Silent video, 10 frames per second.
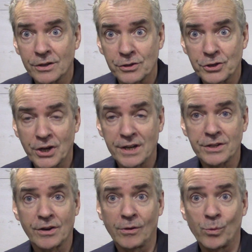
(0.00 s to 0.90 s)

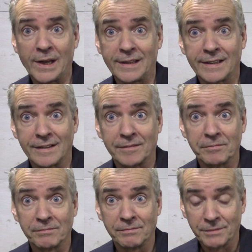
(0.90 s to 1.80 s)
changing all welding
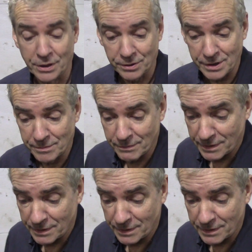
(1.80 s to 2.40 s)
and cutting